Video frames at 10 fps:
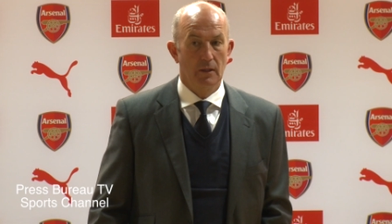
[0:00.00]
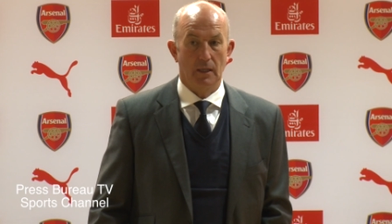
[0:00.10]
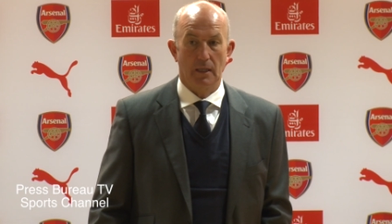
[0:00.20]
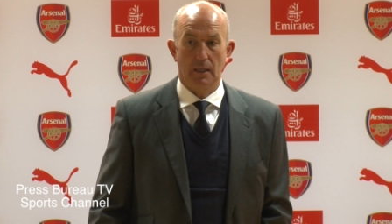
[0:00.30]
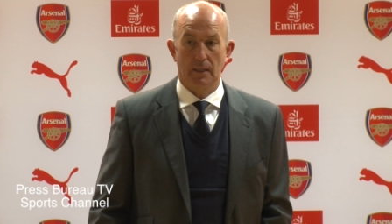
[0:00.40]

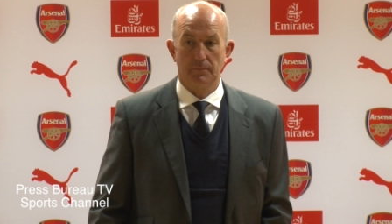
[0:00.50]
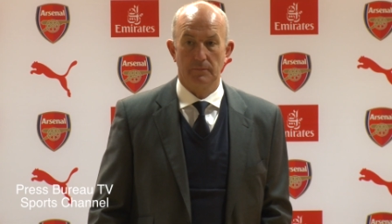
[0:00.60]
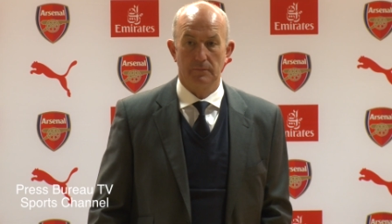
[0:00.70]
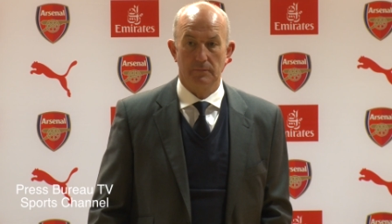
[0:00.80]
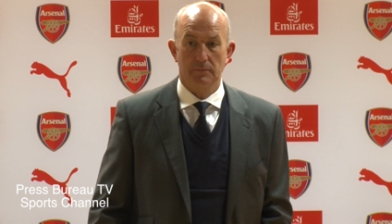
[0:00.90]

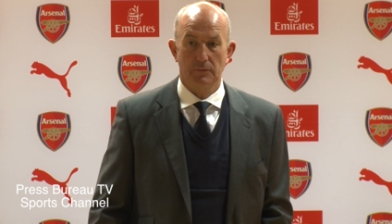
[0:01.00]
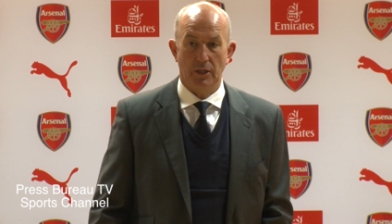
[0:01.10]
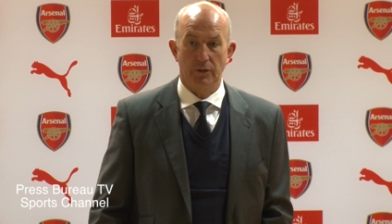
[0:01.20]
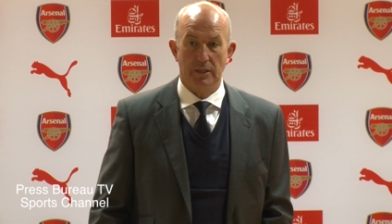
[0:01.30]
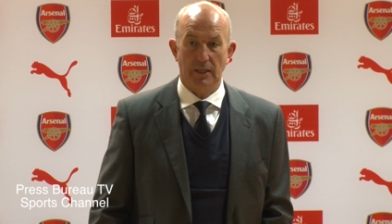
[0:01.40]
Um, you
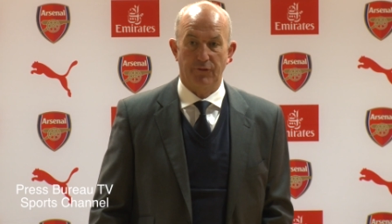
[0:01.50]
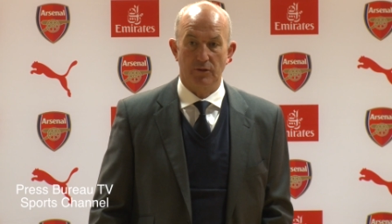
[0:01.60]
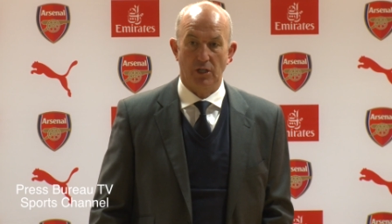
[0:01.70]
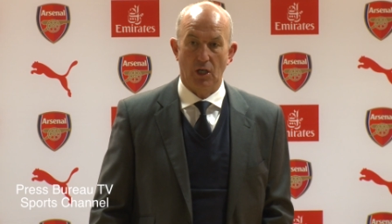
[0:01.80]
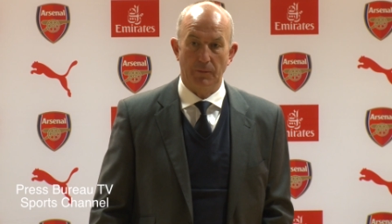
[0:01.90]
know, he's a
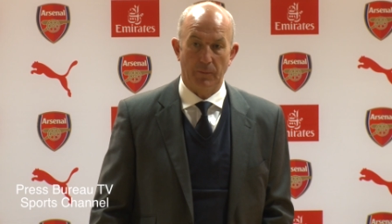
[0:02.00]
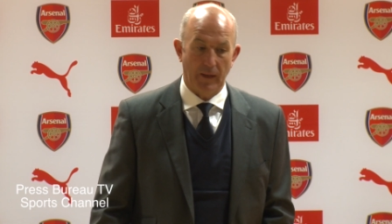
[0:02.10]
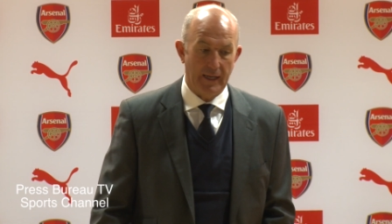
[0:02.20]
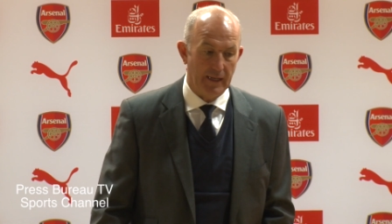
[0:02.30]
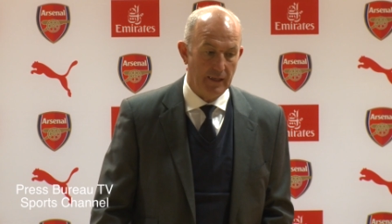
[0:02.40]
different type of
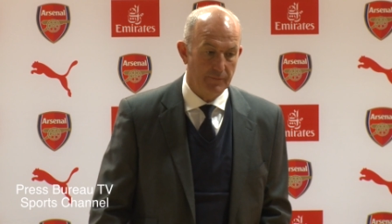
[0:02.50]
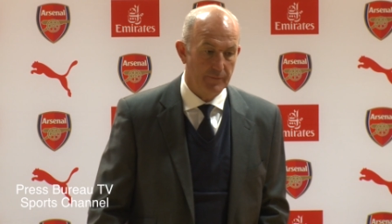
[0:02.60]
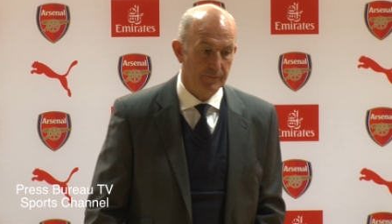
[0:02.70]
player